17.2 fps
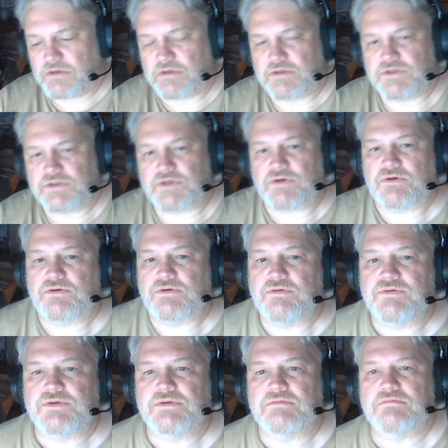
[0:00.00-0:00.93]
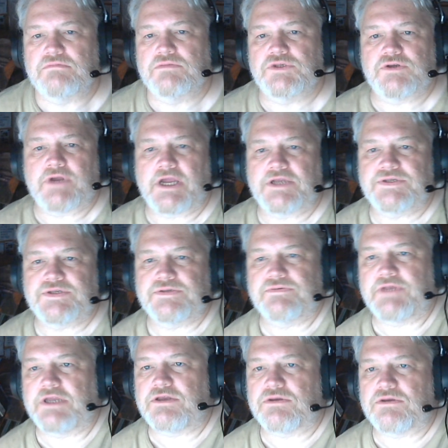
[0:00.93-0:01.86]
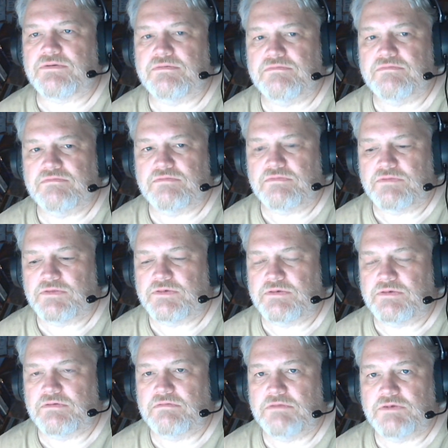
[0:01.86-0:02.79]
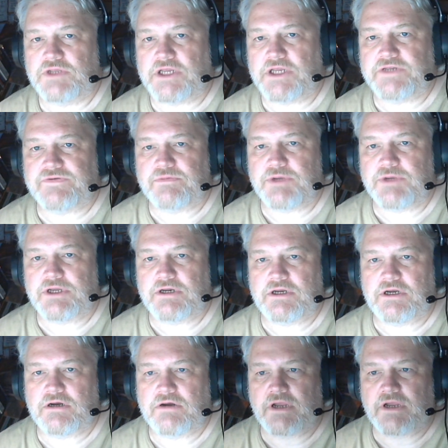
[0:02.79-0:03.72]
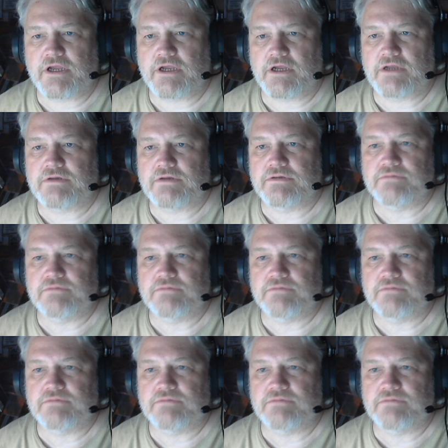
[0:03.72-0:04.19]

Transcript: so guys, thank you. Thanks for being here. And